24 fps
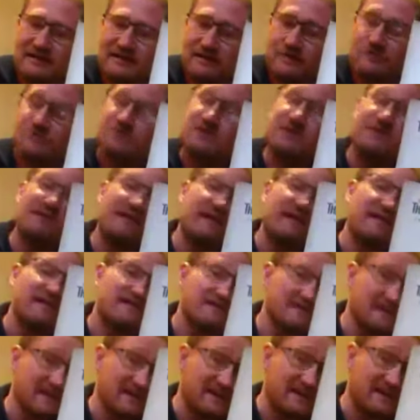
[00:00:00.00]
or so they
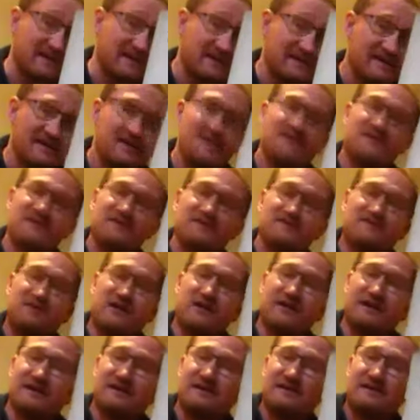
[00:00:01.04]
think they're
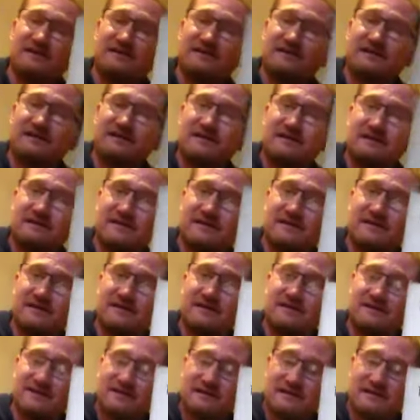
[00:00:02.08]
drunk in the